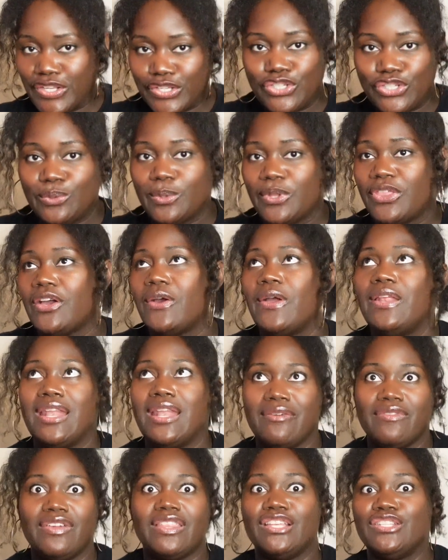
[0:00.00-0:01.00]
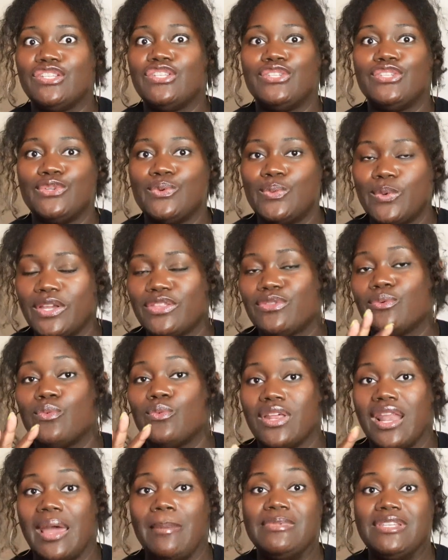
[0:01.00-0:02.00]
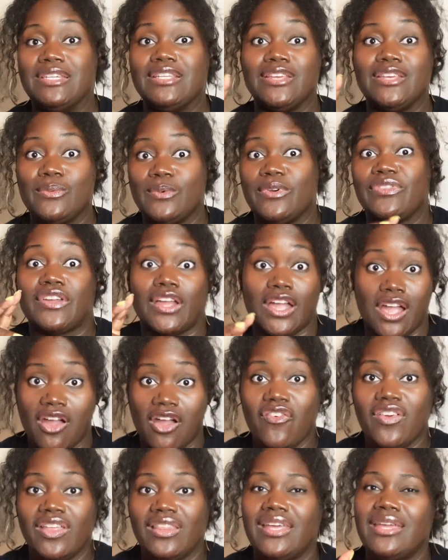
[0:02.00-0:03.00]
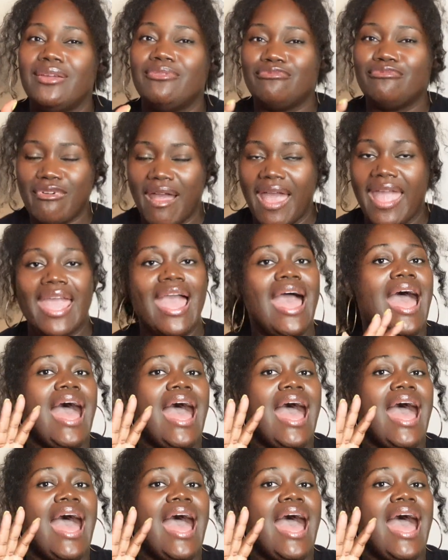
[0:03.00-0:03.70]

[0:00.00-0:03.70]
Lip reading: to do with her and everything to do with what I'm dealing with currently, right?